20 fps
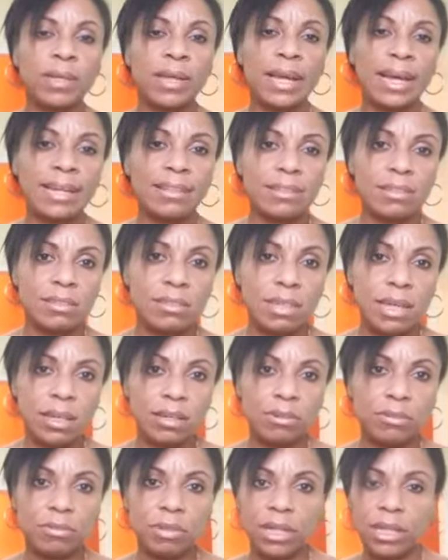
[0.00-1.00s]
and the
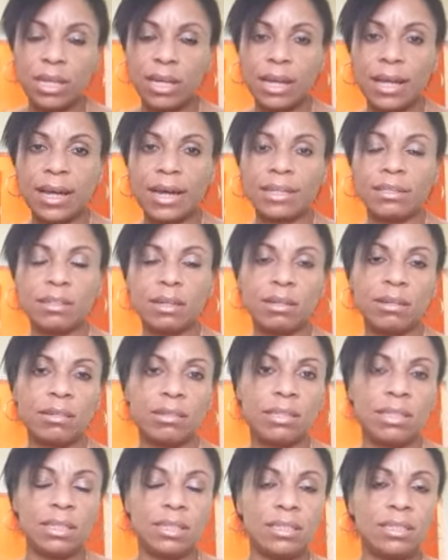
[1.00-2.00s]
celery and the
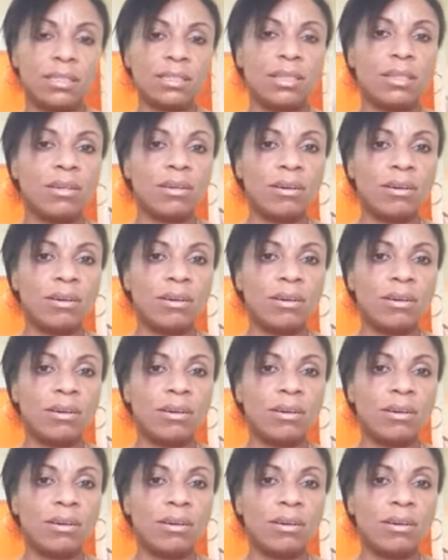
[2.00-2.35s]
onions